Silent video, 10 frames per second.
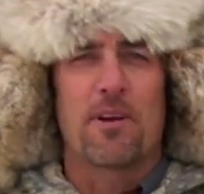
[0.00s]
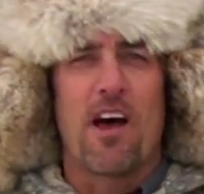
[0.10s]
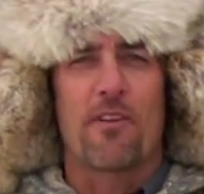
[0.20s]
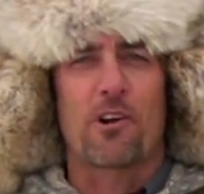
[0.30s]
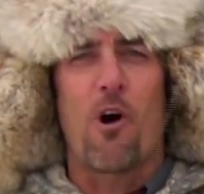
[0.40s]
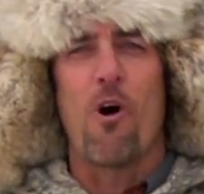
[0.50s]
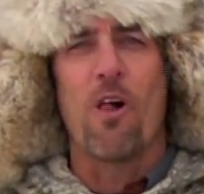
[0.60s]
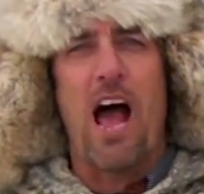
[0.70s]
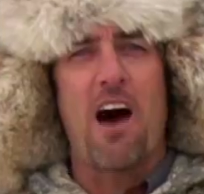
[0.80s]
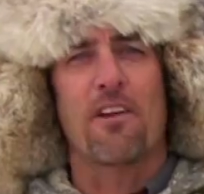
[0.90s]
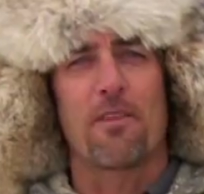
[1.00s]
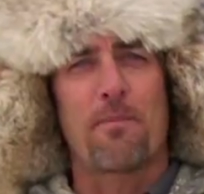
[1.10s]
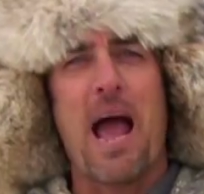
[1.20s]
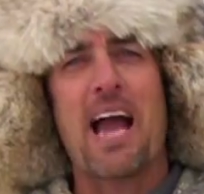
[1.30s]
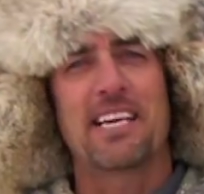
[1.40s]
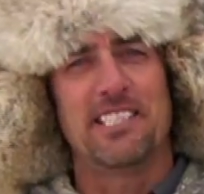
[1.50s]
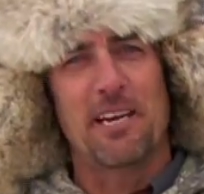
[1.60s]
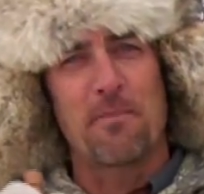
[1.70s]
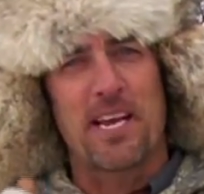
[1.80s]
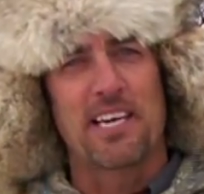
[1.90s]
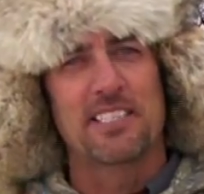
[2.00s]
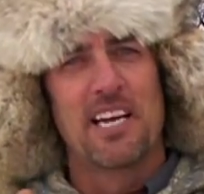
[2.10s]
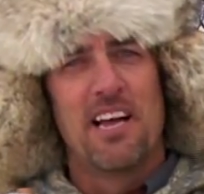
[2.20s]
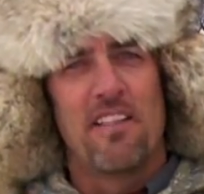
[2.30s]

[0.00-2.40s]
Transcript: another call out of the packaging because